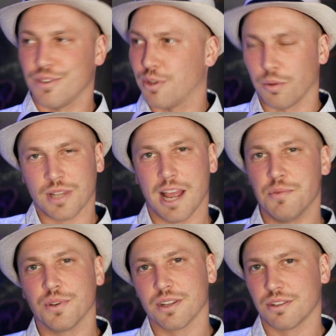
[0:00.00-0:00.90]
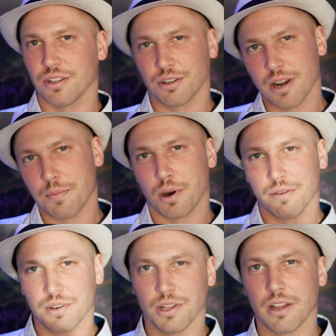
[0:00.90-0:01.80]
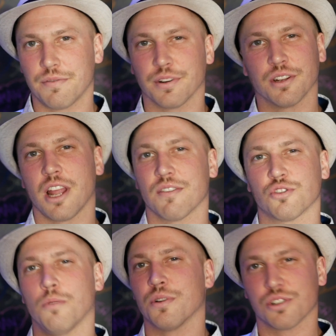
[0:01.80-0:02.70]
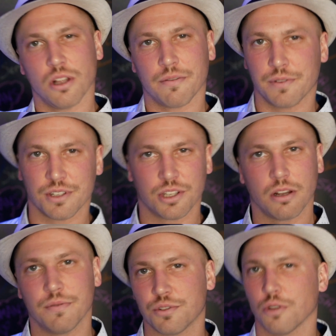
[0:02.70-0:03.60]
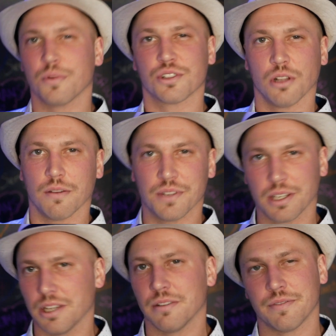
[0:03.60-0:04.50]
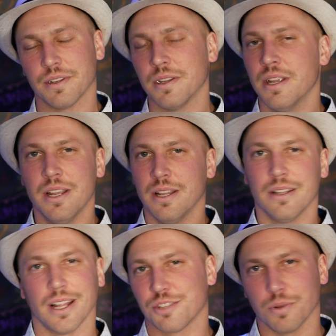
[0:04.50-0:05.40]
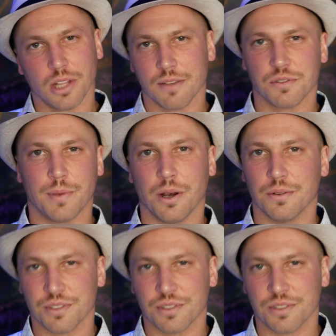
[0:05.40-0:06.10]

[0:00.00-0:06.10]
the time you get to the great part of your life, you're going to have so much love for yourself and so much love to give, and that's what life's about.